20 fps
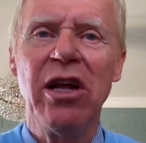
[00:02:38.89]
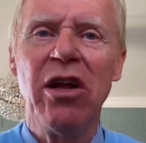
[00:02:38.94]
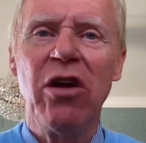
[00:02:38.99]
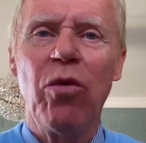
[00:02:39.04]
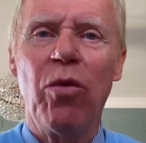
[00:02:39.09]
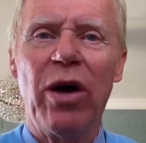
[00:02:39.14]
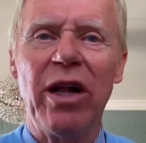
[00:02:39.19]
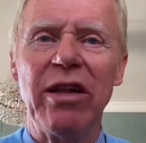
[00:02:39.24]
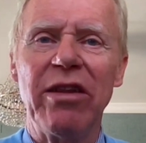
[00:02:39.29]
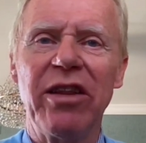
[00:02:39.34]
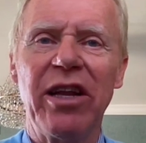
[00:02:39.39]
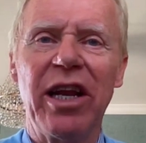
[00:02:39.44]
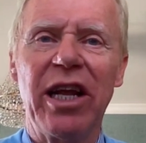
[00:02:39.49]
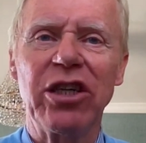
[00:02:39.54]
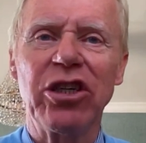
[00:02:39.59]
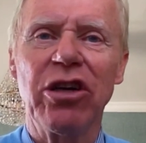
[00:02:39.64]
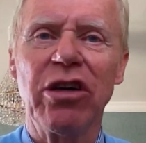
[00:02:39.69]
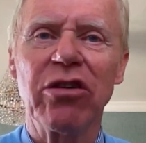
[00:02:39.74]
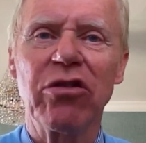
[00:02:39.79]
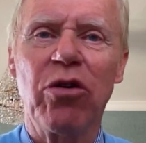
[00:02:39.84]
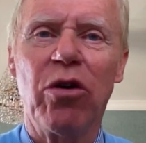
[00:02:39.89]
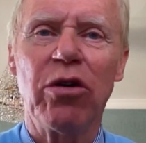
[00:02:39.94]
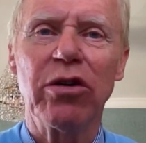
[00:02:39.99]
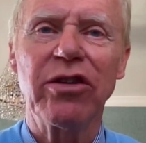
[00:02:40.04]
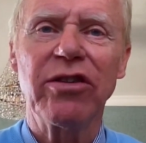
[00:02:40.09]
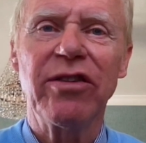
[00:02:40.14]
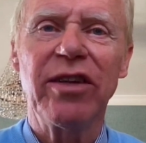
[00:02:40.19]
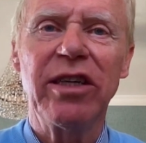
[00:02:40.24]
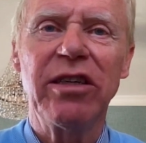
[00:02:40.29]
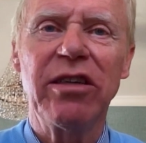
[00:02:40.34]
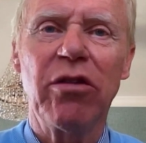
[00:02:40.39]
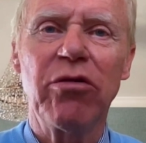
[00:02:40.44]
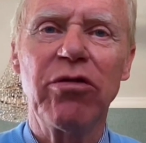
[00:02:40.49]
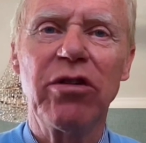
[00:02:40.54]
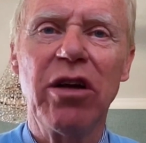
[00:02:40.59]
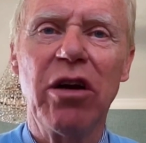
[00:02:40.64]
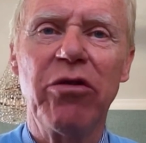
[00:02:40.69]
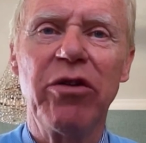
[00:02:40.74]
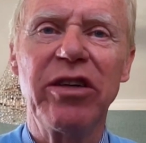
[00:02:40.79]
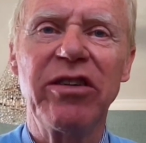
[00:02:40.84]
well, the national courts, they don't
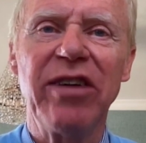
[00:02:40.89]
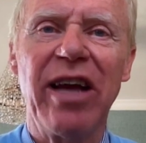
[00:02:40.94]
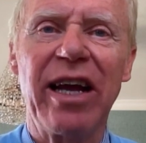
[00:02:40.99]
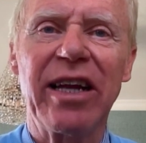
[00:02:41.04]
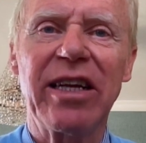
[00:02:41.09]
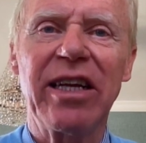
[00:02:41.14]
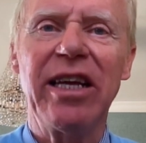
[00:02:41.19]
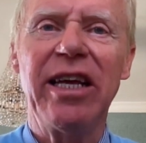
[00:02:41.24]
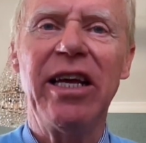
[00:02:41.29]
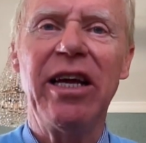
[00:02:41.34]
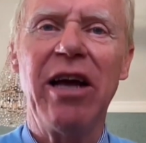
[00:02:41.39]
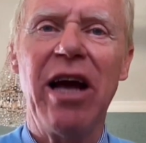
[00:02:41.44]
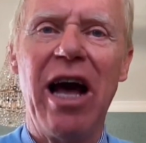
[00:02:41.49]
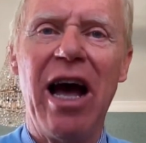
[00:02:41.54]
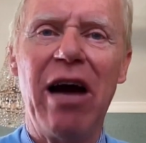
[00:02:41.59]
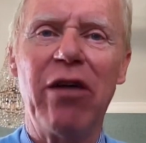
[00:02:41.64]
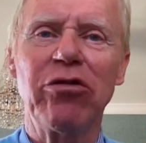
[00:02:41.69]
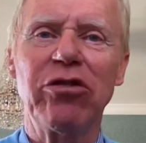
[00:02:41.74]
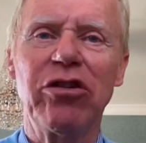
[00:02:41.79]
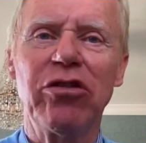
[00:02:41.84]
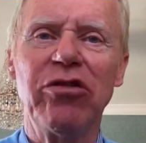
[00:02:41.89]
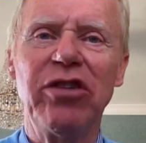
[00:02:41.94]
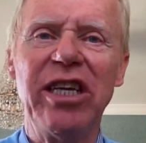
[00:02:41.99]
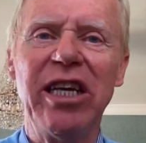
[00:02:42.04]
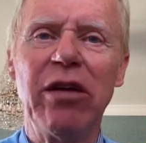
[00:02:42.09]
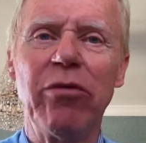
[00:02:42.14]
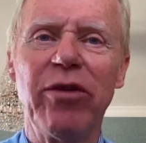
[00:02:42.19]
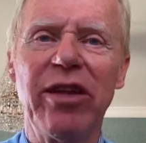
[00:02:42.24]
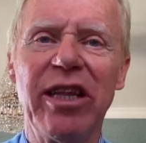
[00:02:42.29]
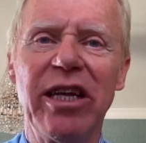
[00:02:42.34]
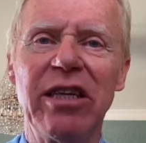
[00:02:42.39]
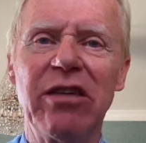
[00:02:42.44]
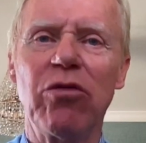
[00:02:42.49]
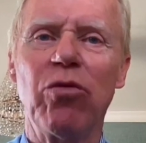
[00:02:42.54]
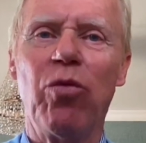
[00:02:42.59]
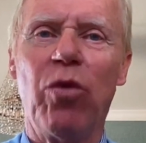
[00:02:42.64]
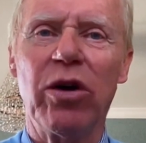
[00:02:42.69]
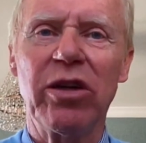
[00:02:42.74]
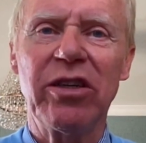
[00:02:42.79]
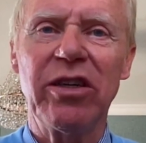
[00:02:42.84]
know exactly how to deal with it,
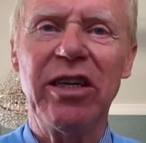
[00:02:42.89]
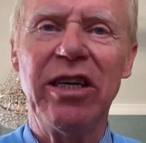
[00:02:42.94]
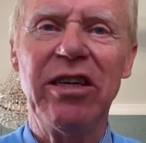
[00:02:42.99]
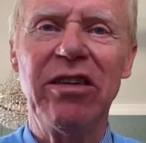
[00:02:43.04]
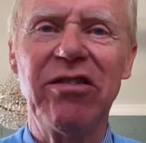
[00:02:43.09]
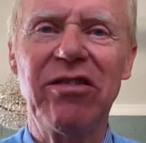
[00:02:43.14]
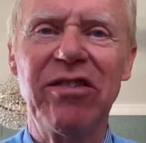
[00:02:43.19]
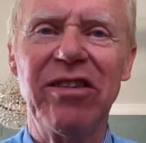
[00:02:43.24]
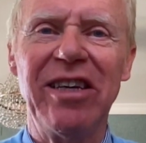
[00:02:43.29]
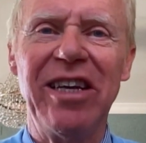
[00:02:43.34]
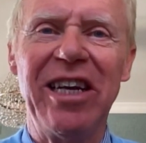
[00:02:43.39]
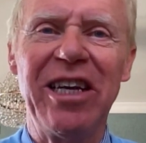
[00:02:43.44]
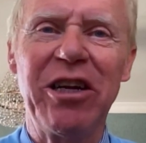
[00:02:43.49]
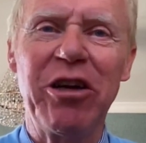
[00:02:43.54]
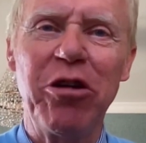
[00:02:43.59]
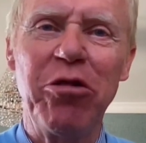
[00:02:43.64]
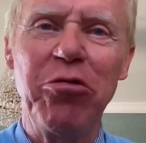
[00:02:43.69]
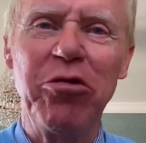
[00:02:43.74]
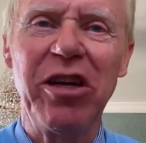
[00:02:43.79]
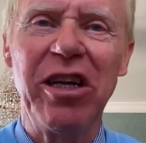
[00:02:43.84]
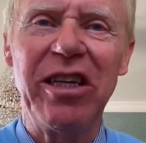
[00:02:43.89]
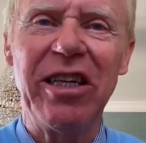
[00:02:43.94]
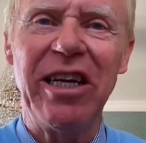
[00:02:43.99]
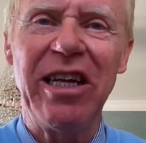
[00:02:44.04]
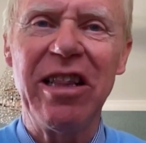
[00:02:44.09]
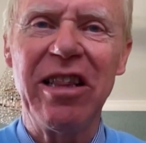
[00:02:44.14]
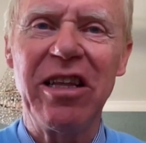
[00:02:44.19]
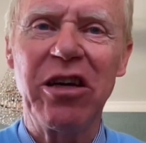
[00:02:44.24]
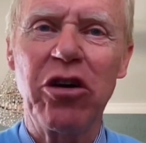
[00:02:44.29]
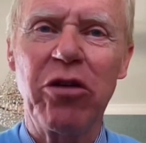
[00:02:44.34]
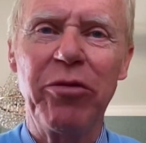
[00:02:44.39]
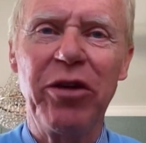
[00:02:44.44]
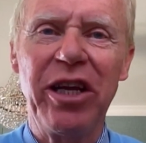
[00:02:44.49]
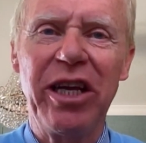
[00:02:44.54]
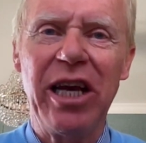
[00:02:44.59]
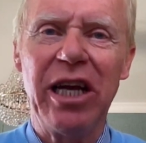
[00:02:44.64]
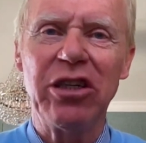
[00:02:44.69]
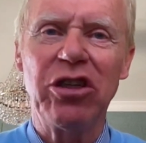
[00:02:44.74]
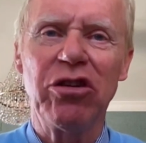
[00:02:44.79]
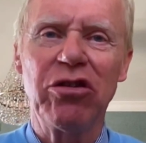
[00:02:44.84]
what is included in the
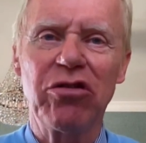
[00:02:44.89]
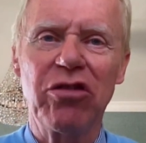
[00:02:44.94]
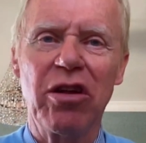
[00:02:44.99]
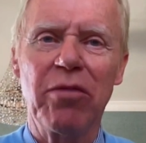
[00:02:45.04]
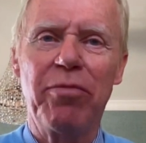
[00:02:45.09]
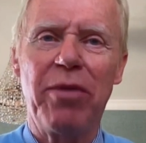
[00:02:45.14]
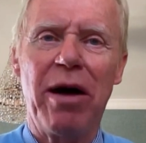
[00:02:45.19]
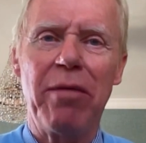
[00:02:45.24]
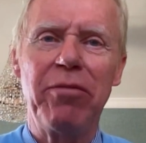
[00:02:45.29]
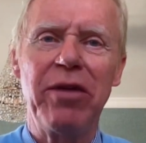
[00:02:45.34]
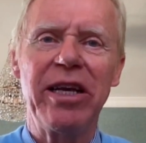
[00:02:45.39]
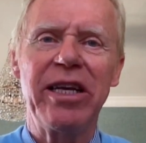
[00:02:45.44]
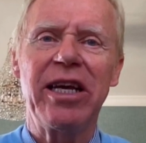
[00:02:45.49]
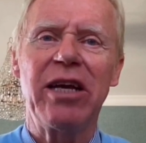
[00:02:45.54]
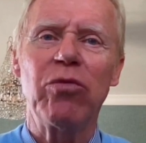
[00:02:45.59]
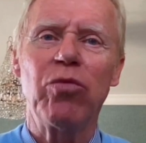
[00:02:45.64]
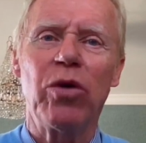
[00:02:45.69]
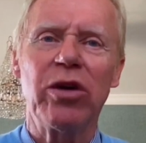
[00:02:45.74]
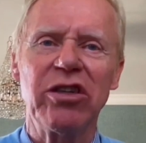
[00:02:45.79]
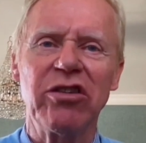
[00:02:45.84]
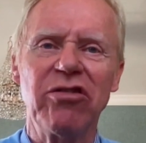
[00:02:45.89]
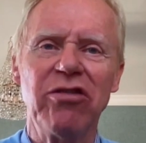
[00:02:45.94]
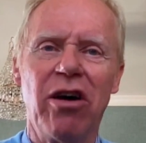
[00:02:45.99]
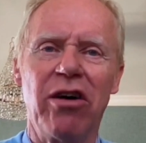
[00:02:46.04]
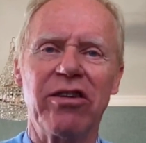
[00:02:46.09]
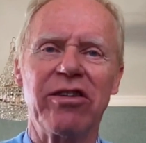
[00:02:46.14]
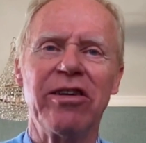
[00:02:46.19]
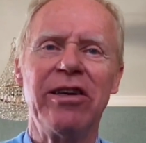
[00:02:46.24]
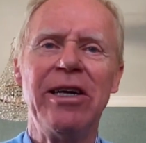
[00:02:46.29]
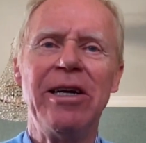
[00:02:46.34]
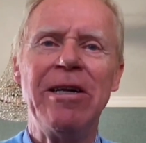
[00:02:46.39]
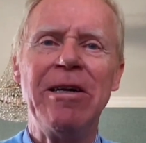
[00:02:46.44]
communication to the public and what is not.